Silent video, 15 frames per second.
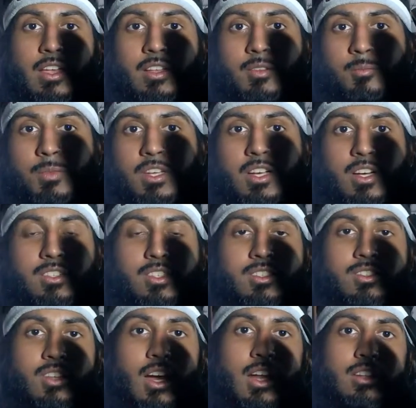because it's
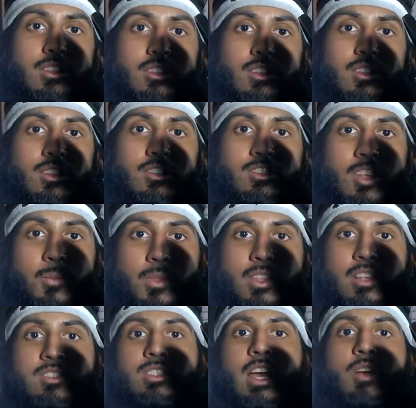not something
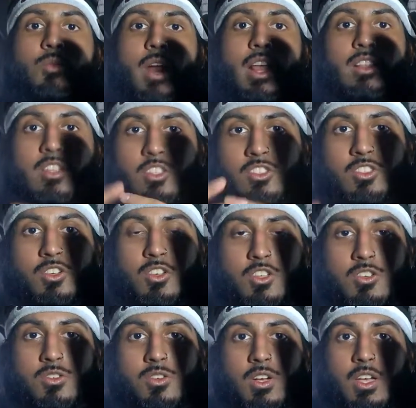that's directly to
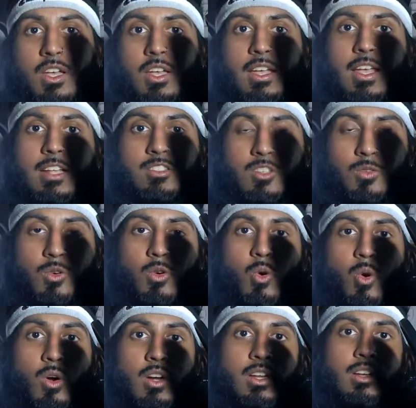you, it's a
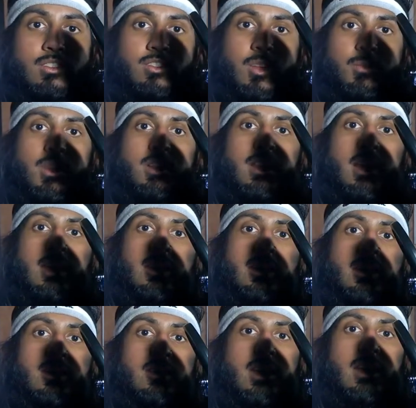recording of something that
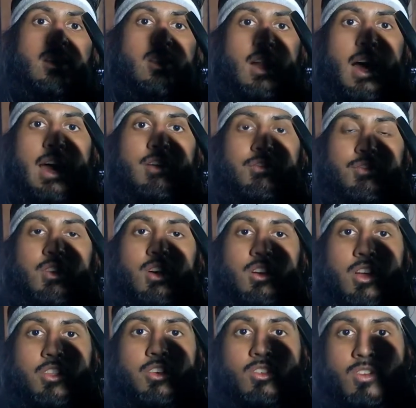he did live for
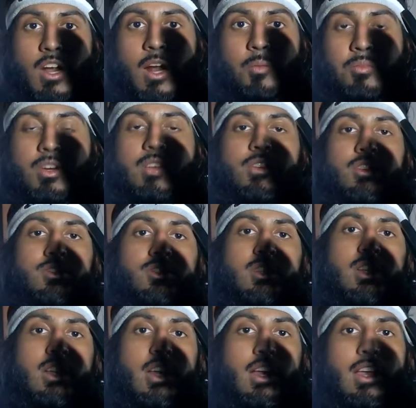another crowd
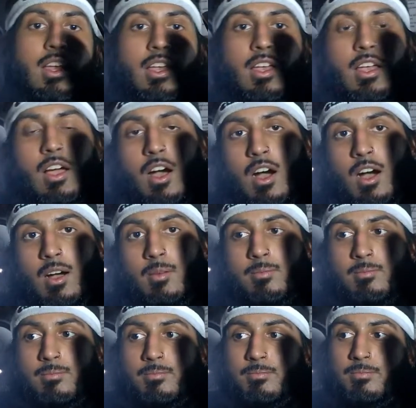previously,
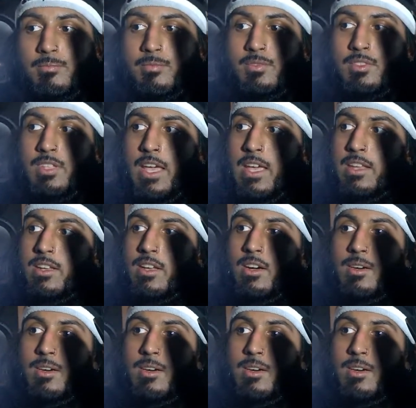then